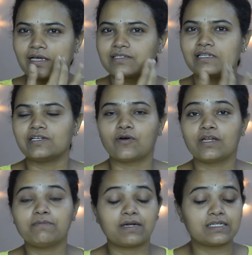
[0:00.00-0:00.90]

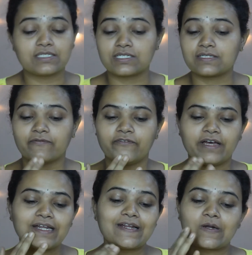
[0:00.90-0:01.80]
silicone, but it's
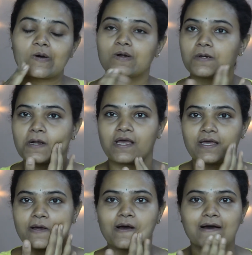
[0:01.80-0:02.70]
very
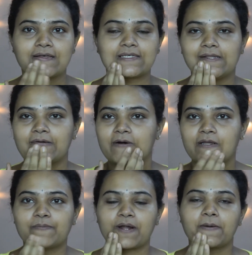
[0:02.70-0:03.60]
non-drying
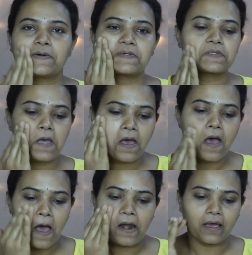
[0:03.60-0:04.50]
silicone primers.
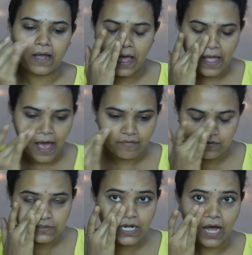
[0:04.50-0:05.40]
Like I have
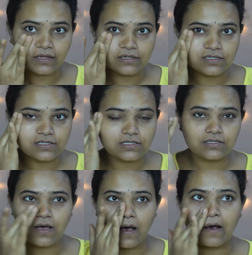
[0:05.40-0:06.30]
used
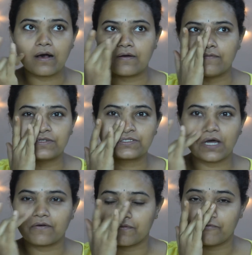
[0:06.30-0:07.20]
others which
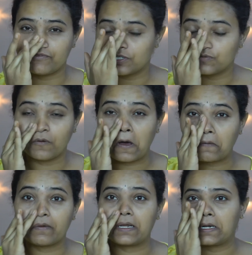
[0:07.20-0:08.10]

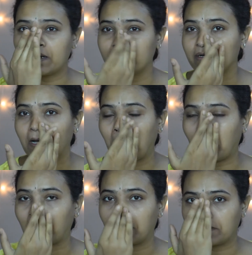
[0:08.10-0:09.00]
were very
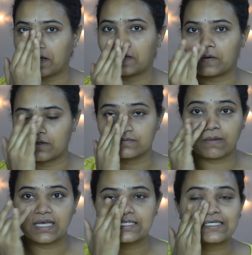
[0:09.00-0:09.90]
drying on
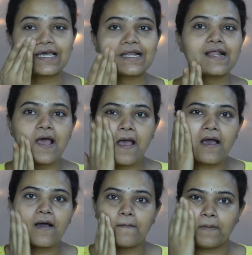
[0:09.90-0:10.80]
my skin,
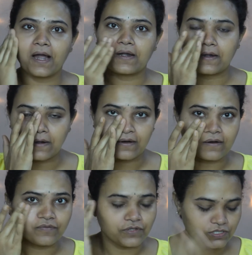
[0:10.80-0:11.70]
but
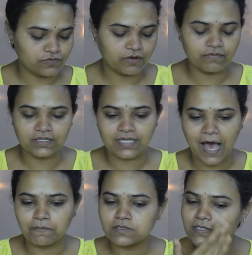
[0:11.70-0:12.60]
this one was
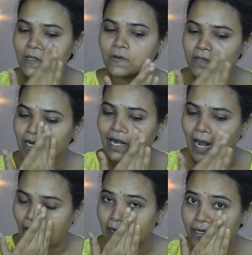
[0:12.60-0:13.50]
absolute
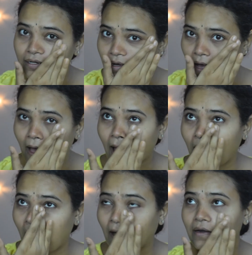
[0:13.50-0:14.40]
delight.
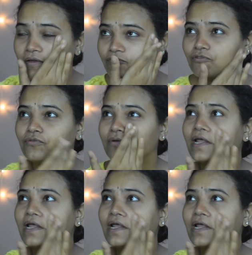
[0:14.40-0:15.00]
And if you